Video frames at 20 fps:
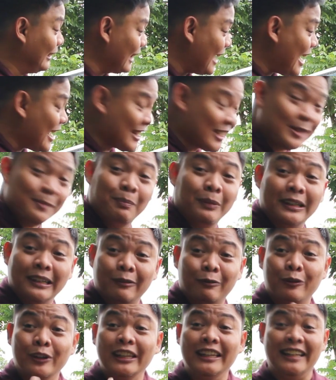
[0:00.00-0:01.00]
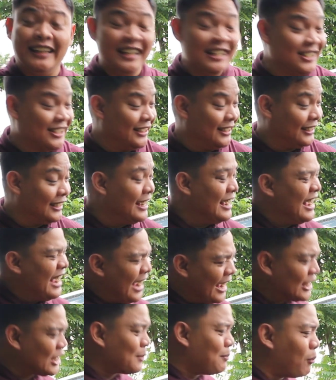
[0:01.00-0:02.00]
glass, but it really isn't.
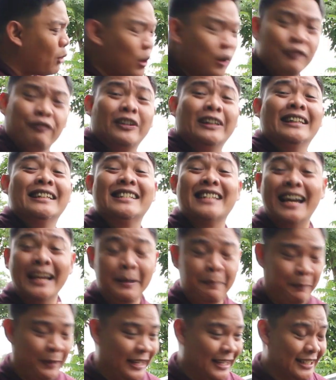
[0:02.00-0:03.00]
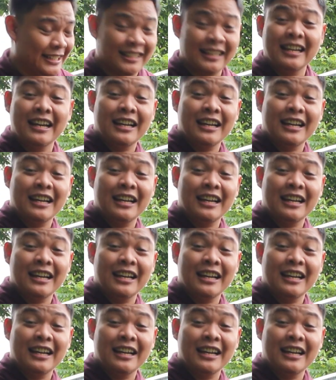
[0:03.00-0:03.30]
It's more of a design piece,